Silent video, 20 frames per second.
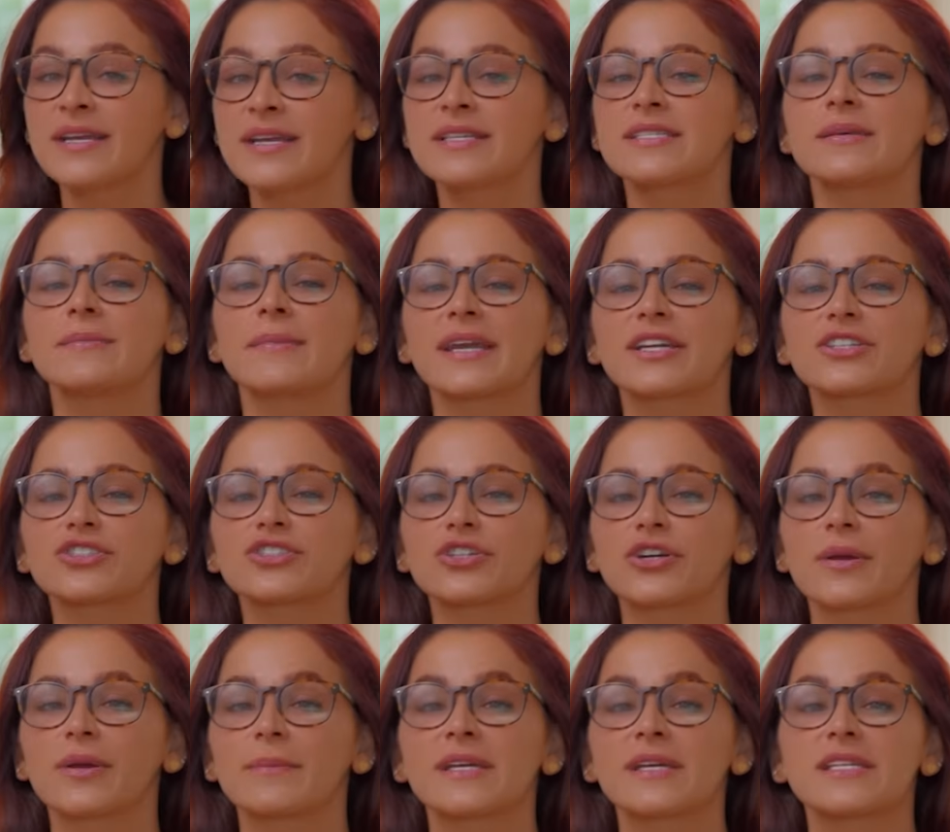to make sure
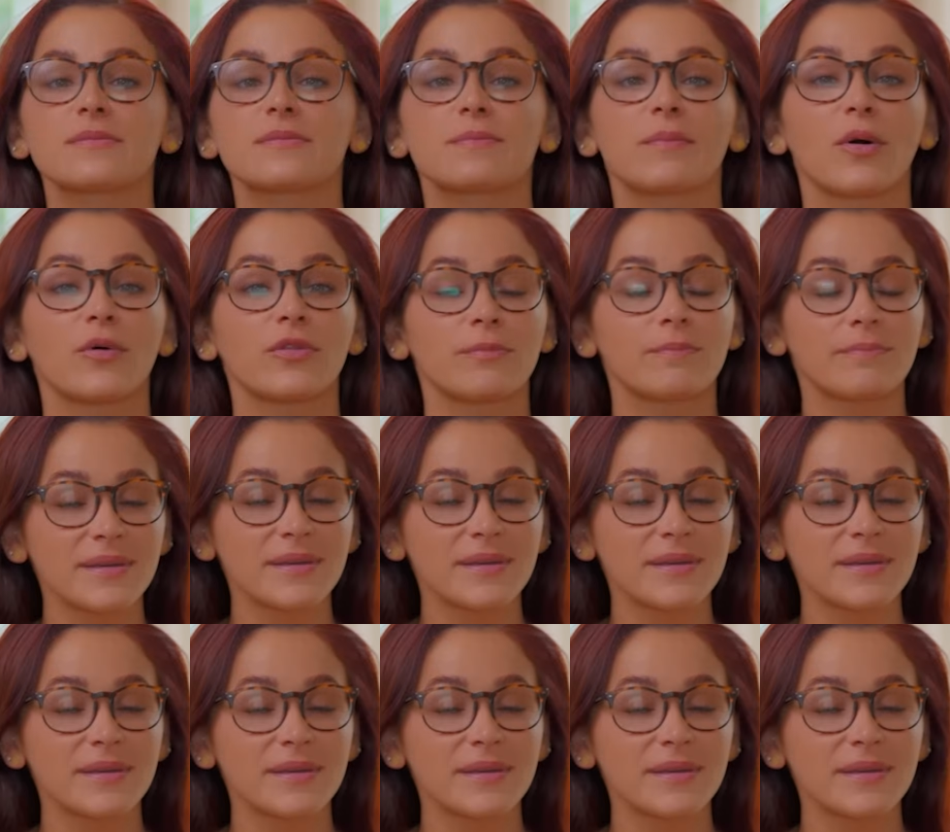it meets both